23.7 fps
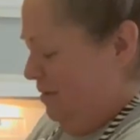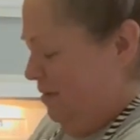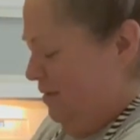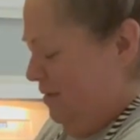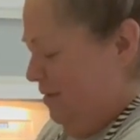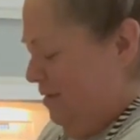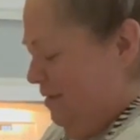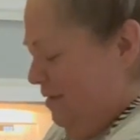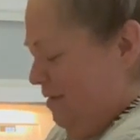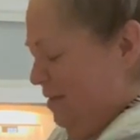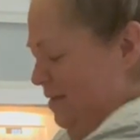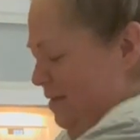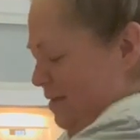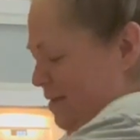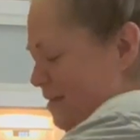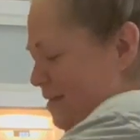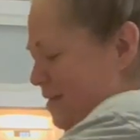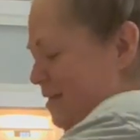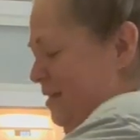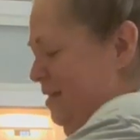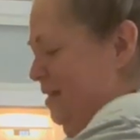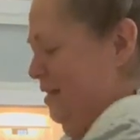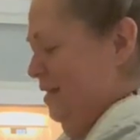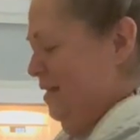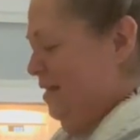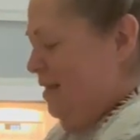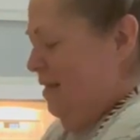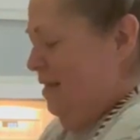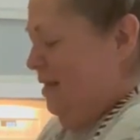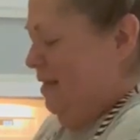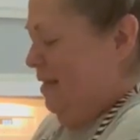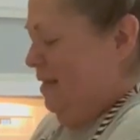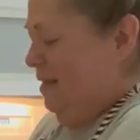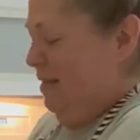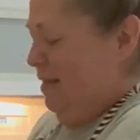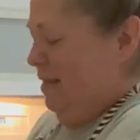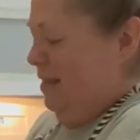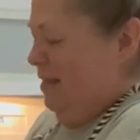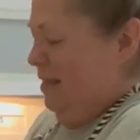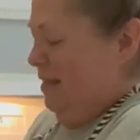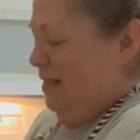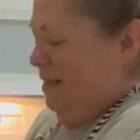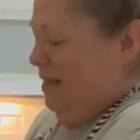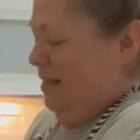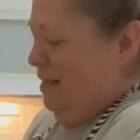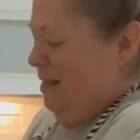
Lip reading: Nothing is said.